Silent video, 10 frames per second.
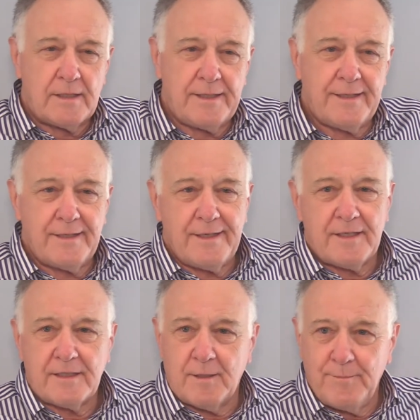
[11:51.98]

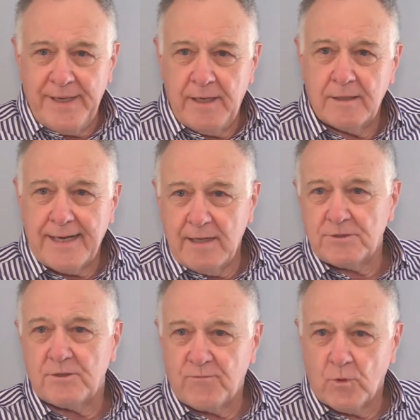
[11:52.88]
In the
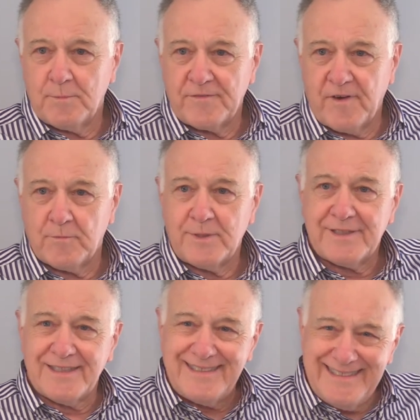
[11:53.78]
mayor-council form of government,
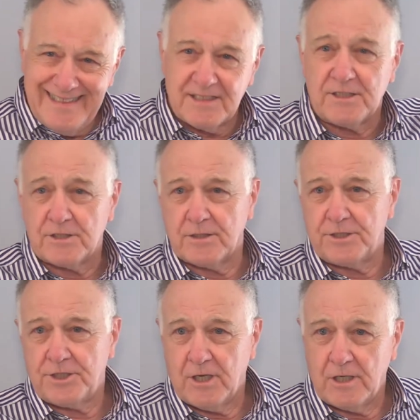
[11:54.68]
the citizens are
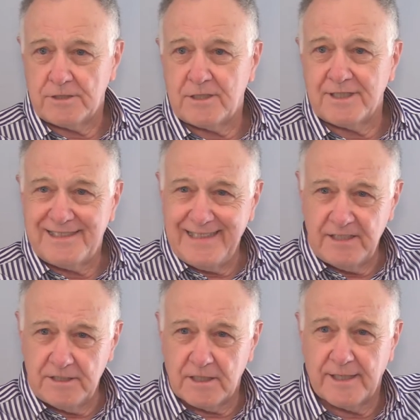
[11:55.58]
in charge. The
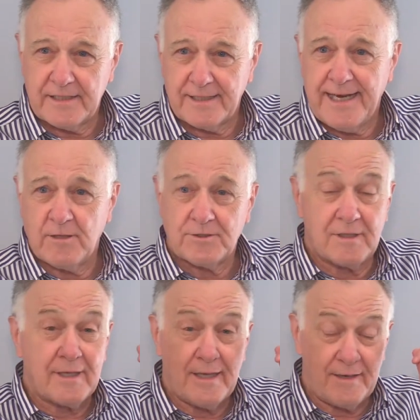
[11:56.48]
citizens elect the
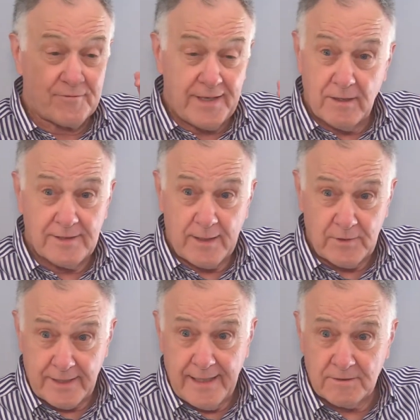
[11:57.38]
council, and if they don't like
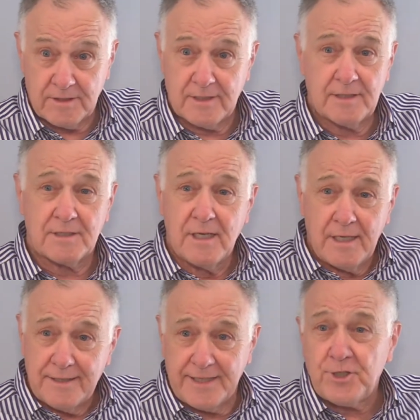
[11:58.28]
what the council does,
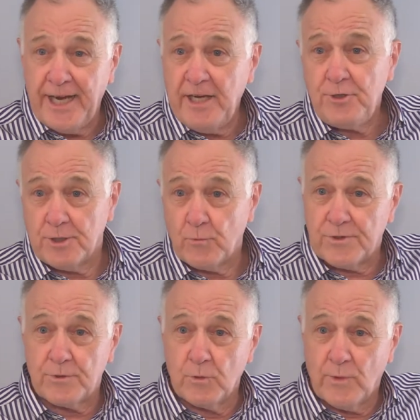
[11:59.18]
they change it through